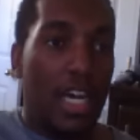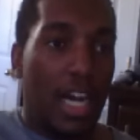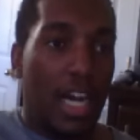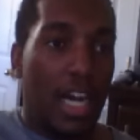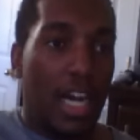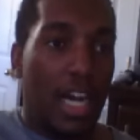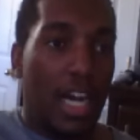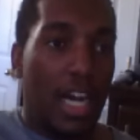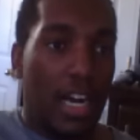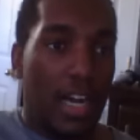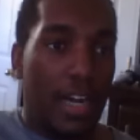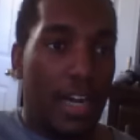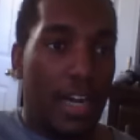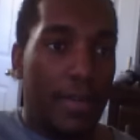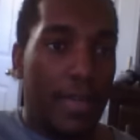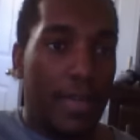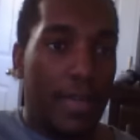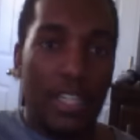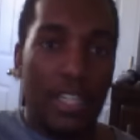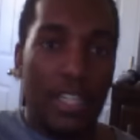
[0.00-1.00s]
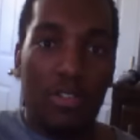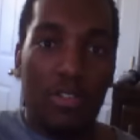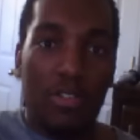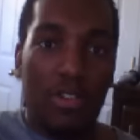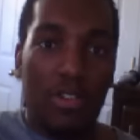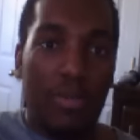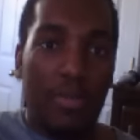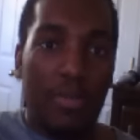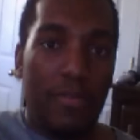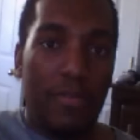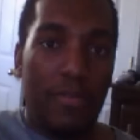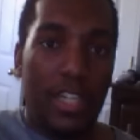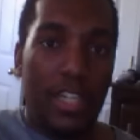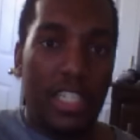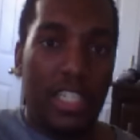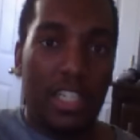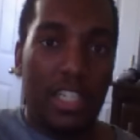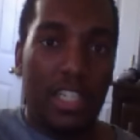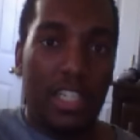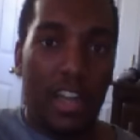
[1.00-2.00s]
Uh, and it's going to be for
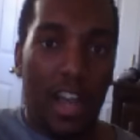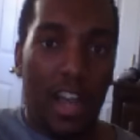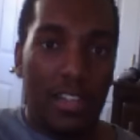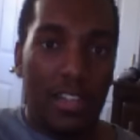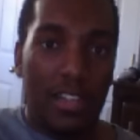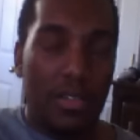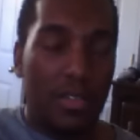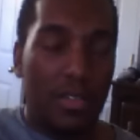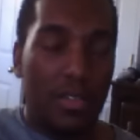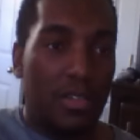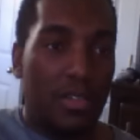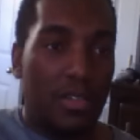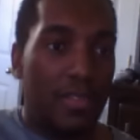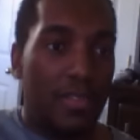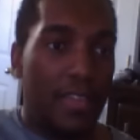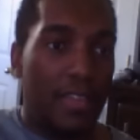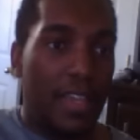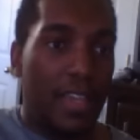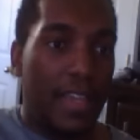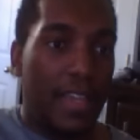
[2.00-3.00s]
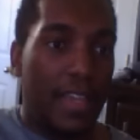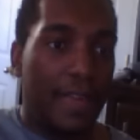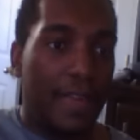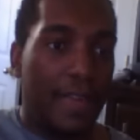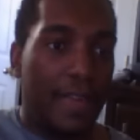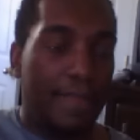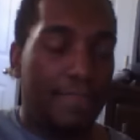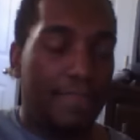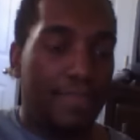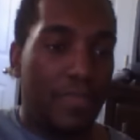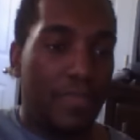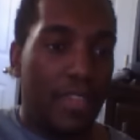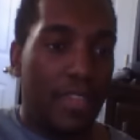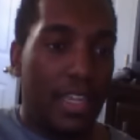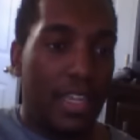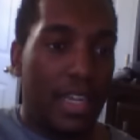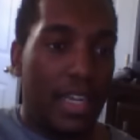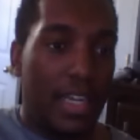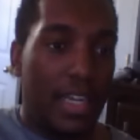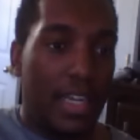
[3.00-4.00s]
next gen consoles.
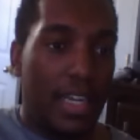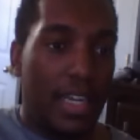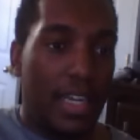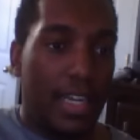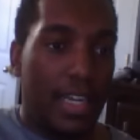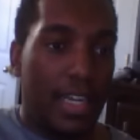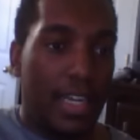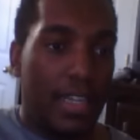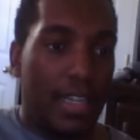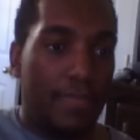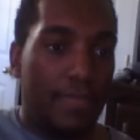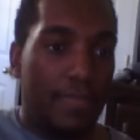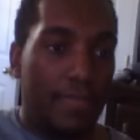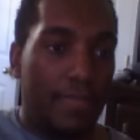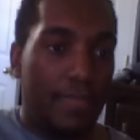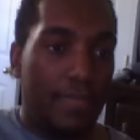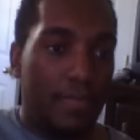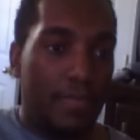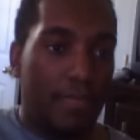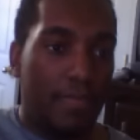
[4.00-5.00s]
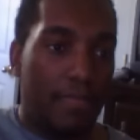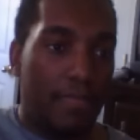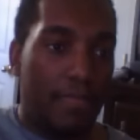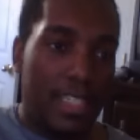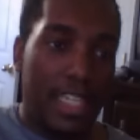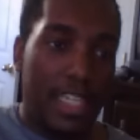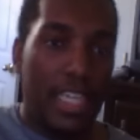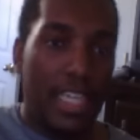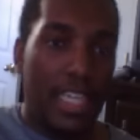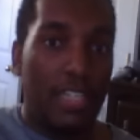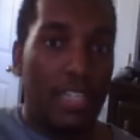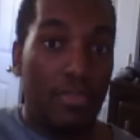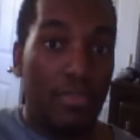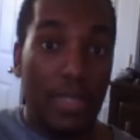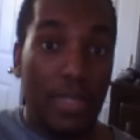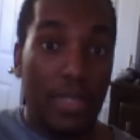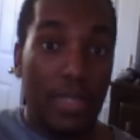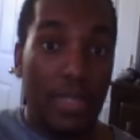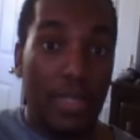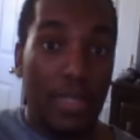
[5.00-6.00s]
Uh, my second guess would be
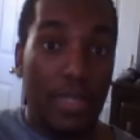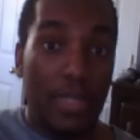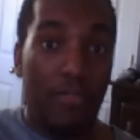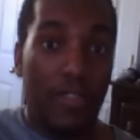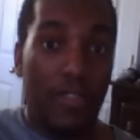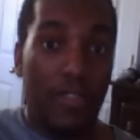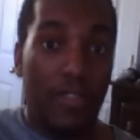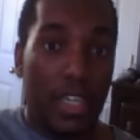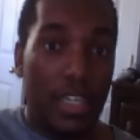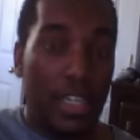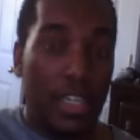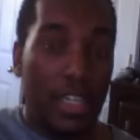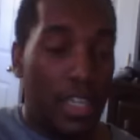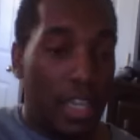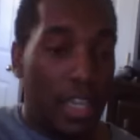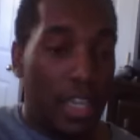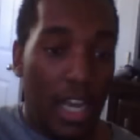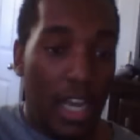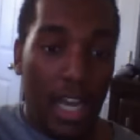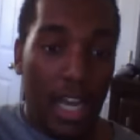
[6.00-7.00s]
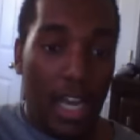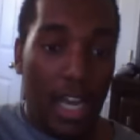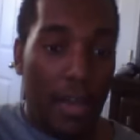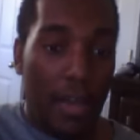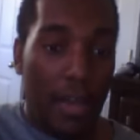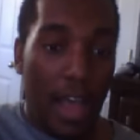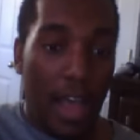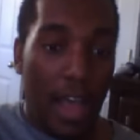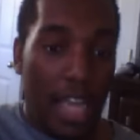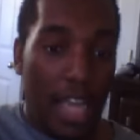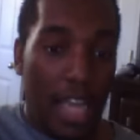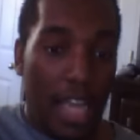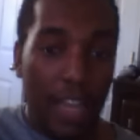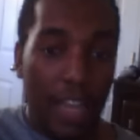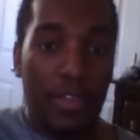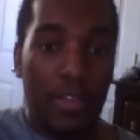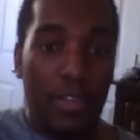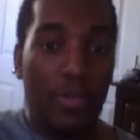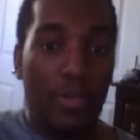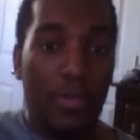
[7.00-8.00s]
Evil Within. Uh, I
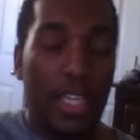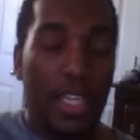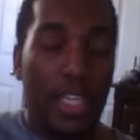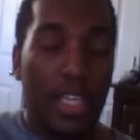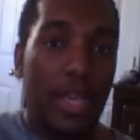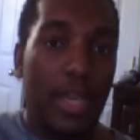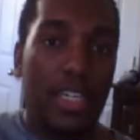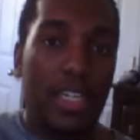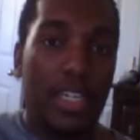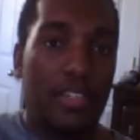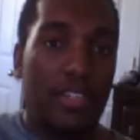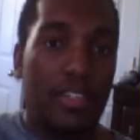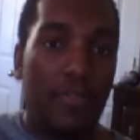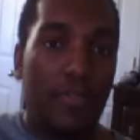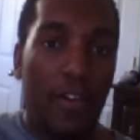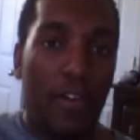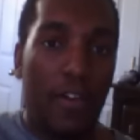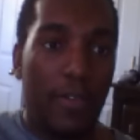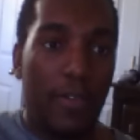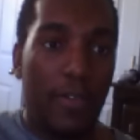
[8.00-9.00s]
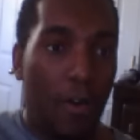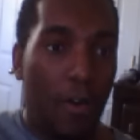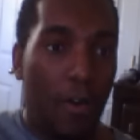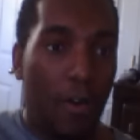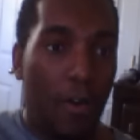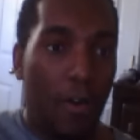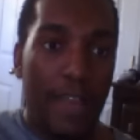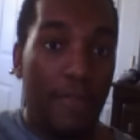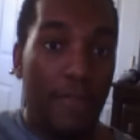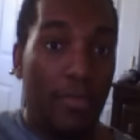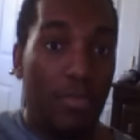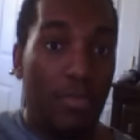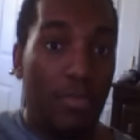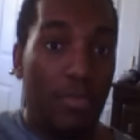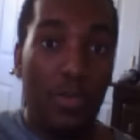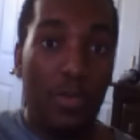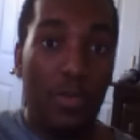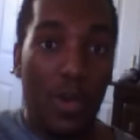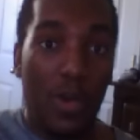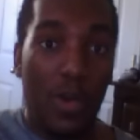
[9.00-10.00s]
definitely want to get back into survival horror. Never
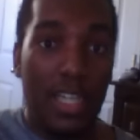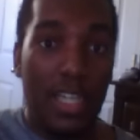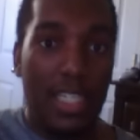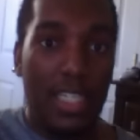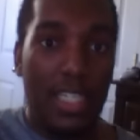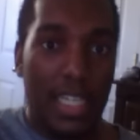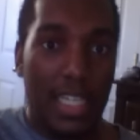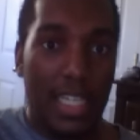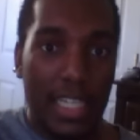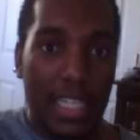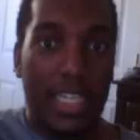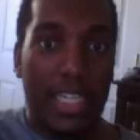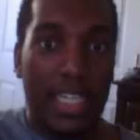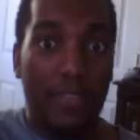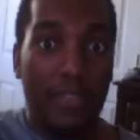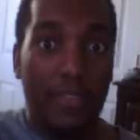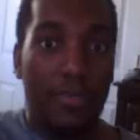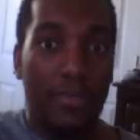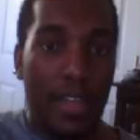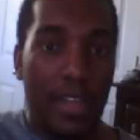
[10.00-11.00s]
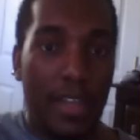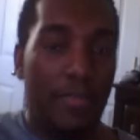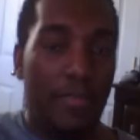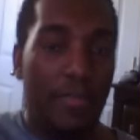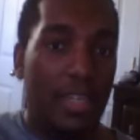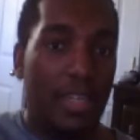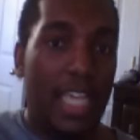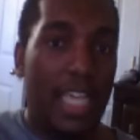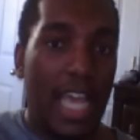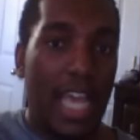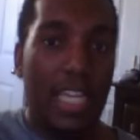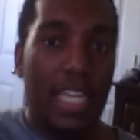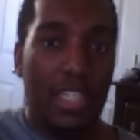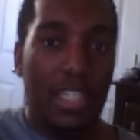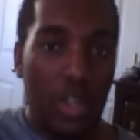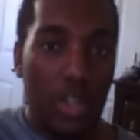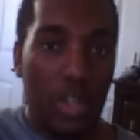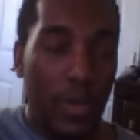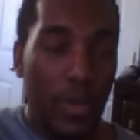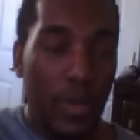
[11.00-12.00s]
really was, never, never really gotten
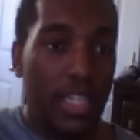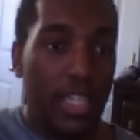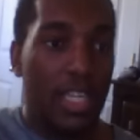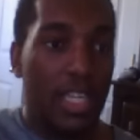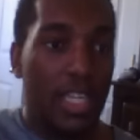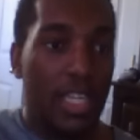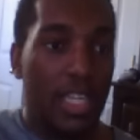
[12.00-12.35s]
to it.